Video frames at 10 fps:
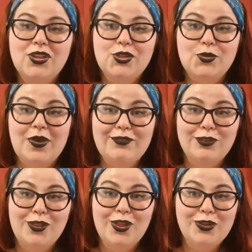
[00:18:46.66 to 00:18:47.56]

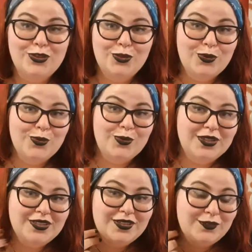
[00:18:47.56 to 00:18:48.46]
travel
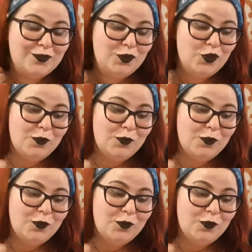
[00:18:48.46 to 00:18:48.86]
northward for